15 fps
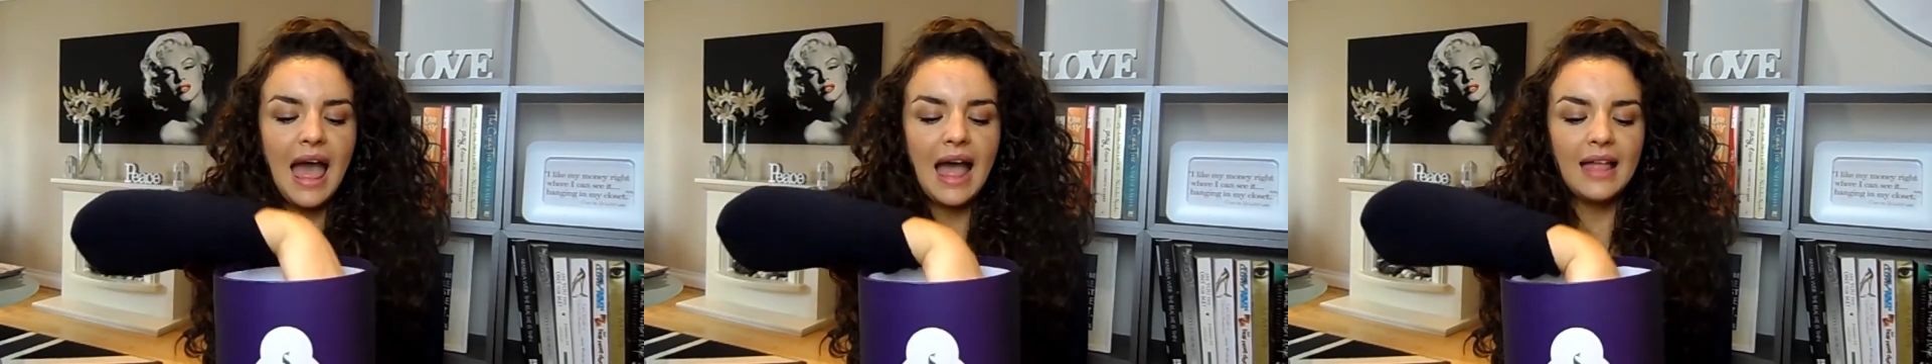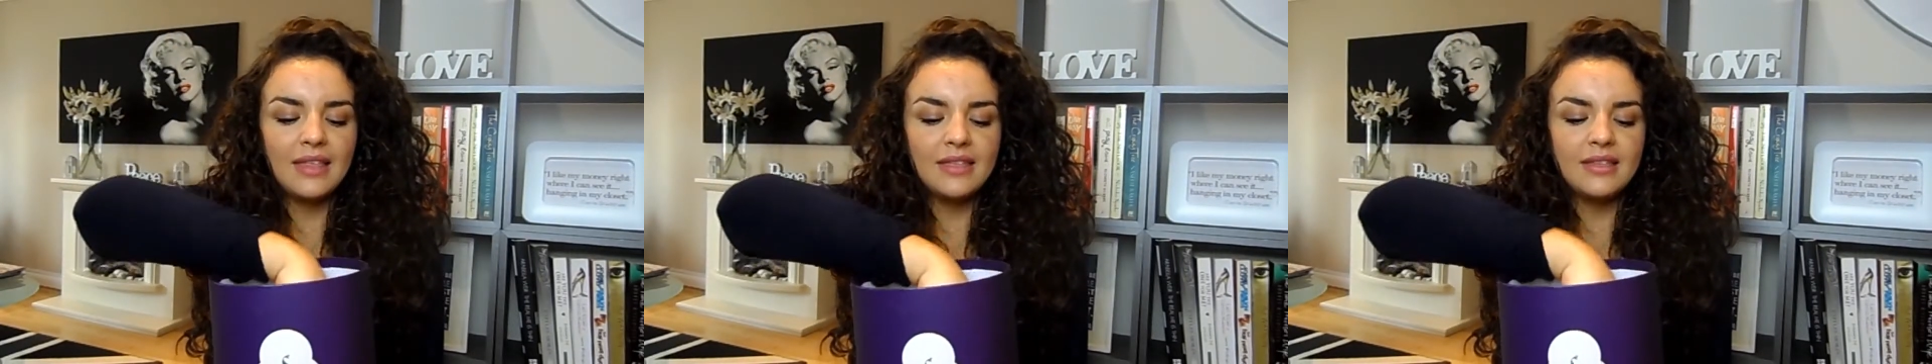
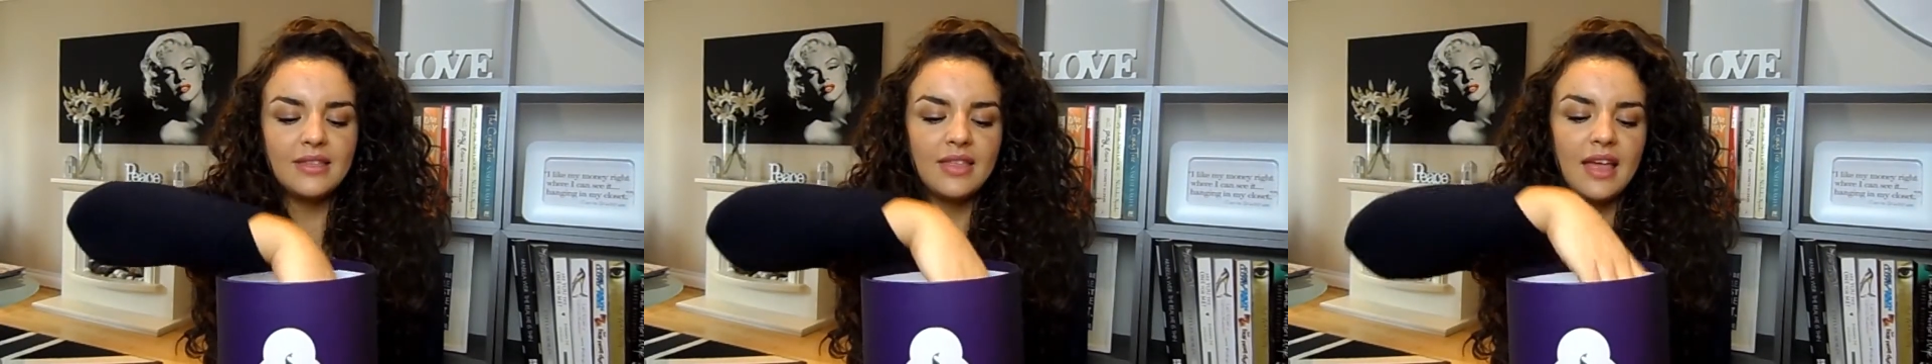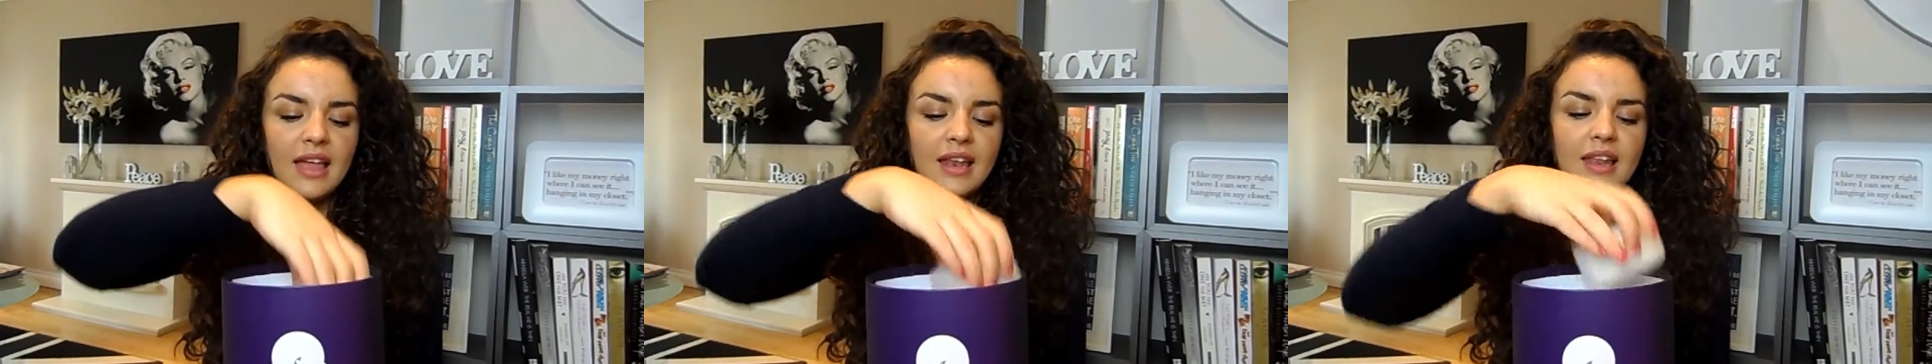And
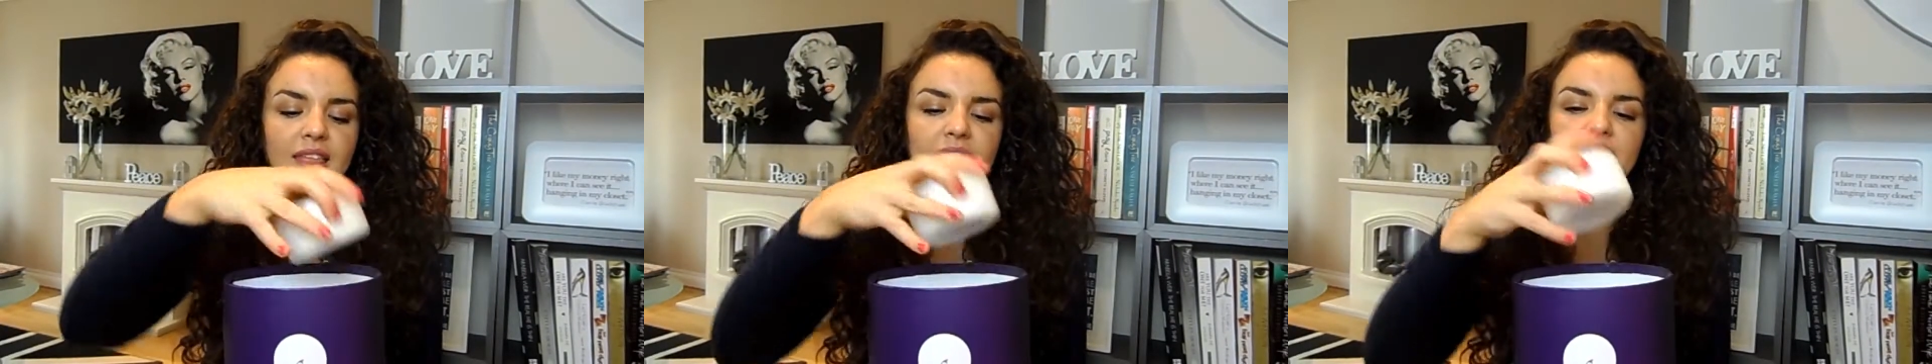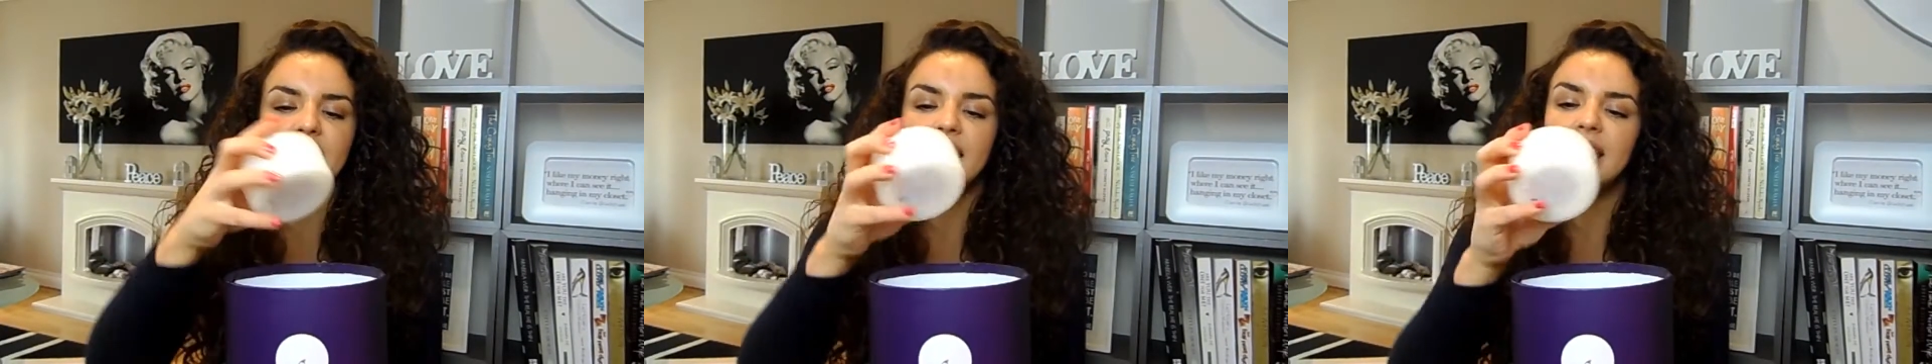then
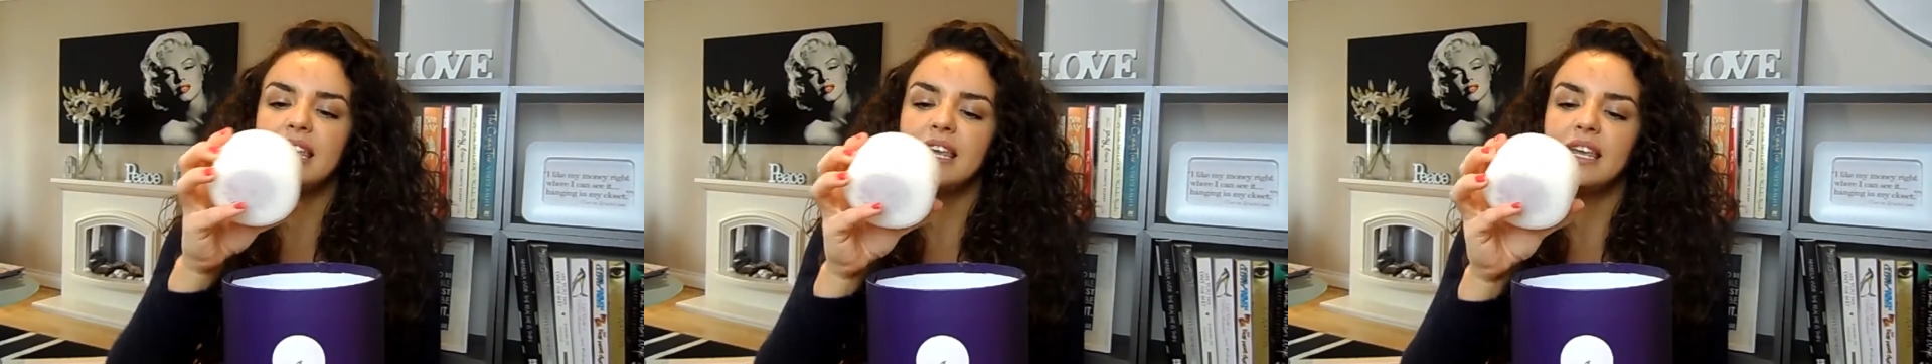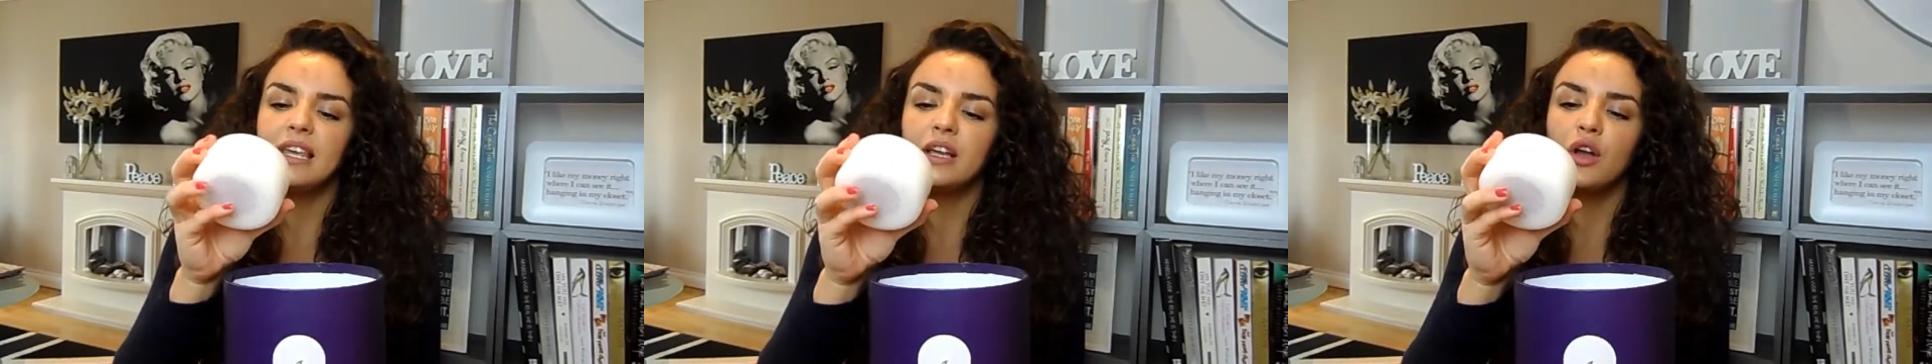
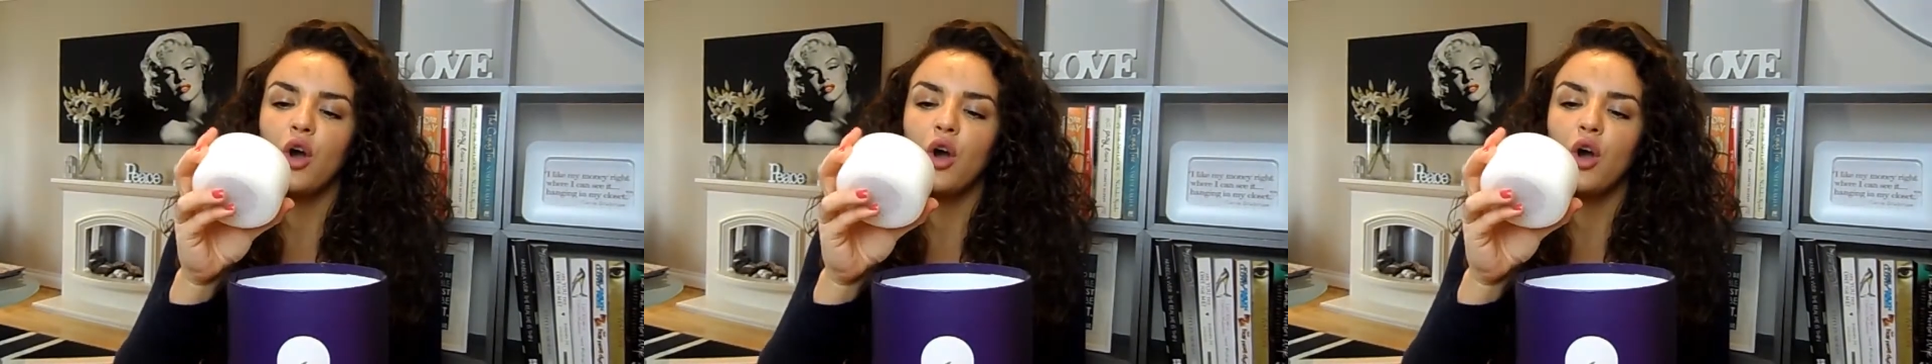the